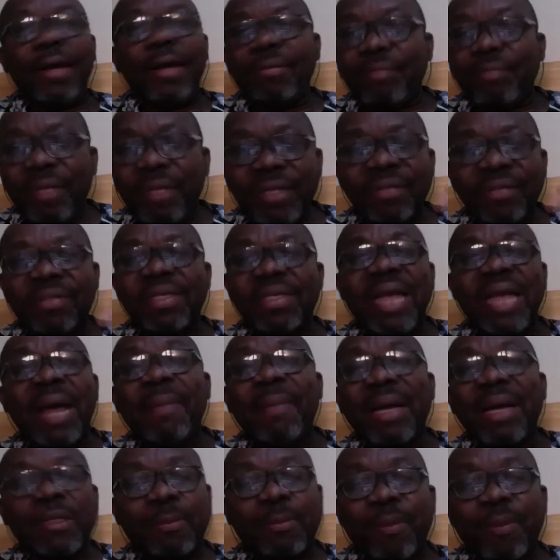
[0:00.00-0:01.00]
Islam
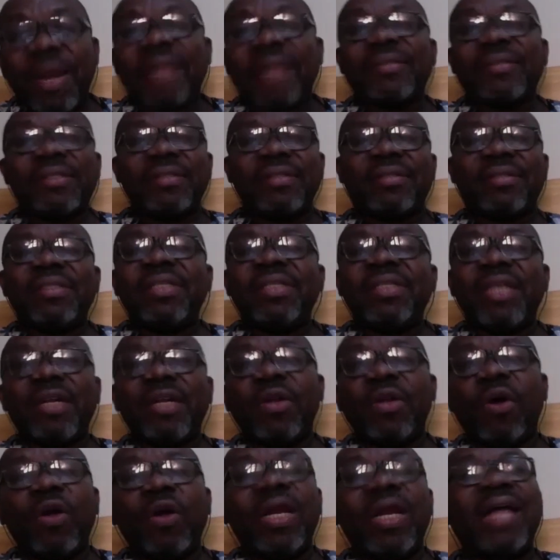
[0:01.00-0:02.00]
as practiced in the
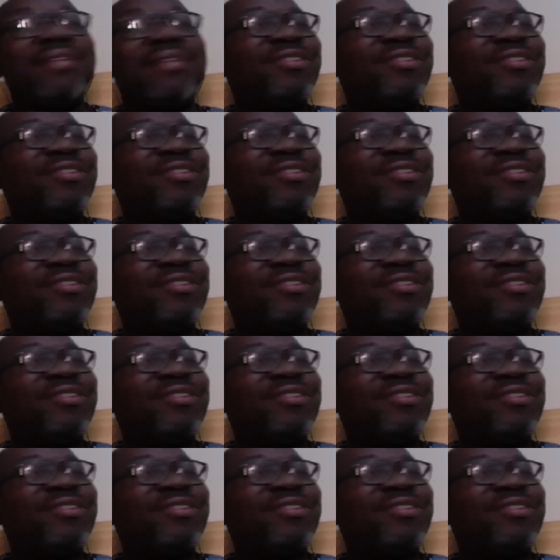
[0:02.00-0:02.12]
north had